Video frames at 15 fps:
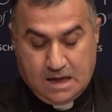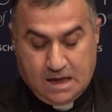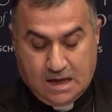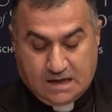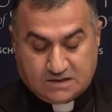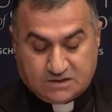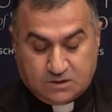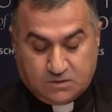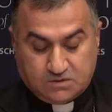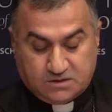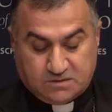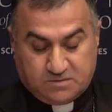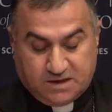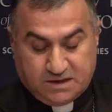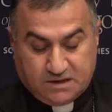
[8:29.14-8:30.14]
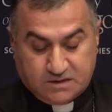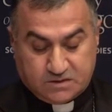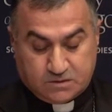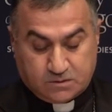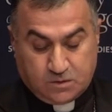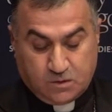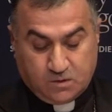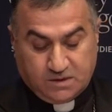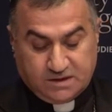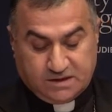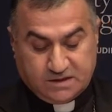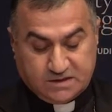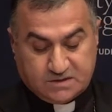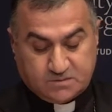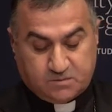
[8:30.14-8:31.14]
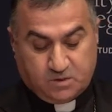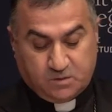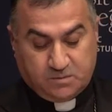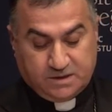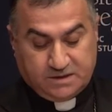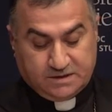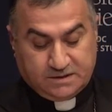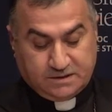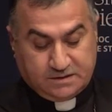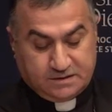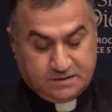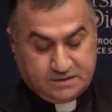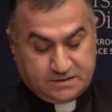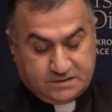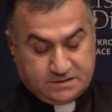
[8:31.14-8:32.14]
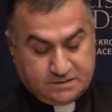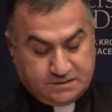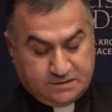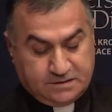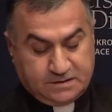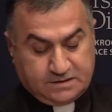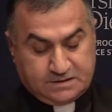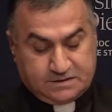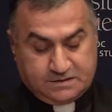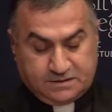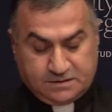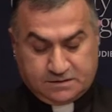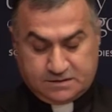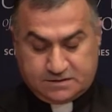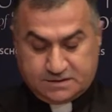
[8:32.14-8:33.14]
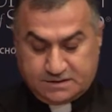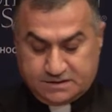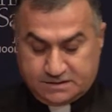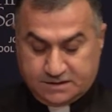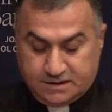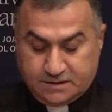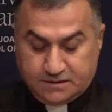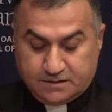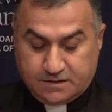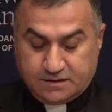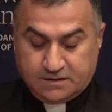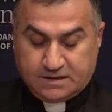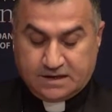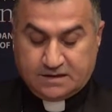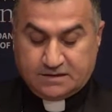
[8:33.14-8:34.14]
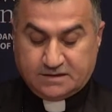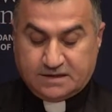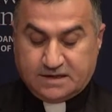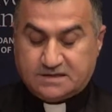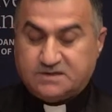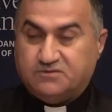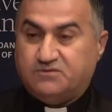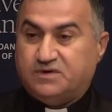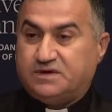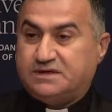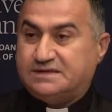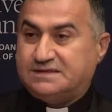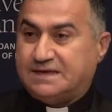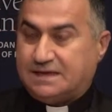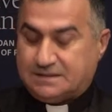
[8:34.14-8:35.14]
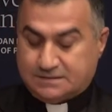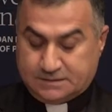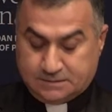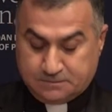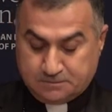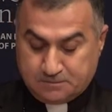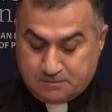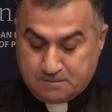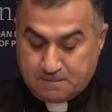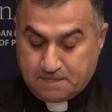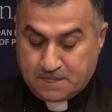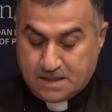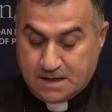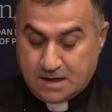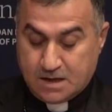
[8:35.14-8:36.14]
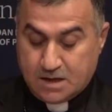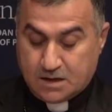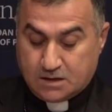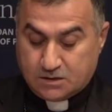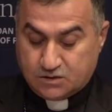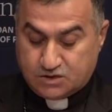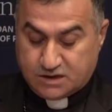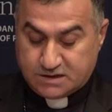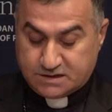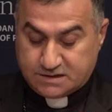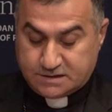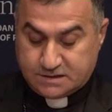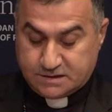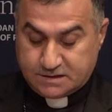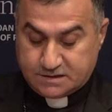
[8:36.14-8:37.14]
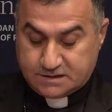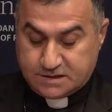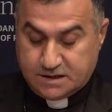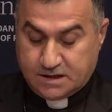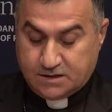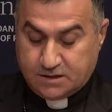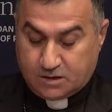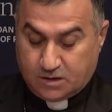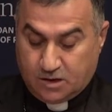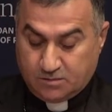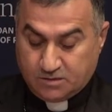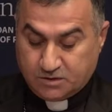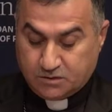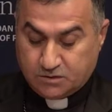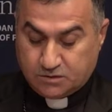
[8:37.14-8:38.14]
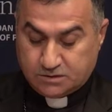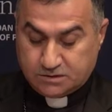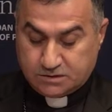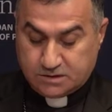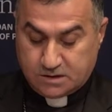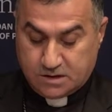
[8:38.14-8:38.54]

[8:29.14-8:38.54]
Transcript: As noted by His Holiness Pope Benedict XVI in Caritas in Veritate, justice and the common good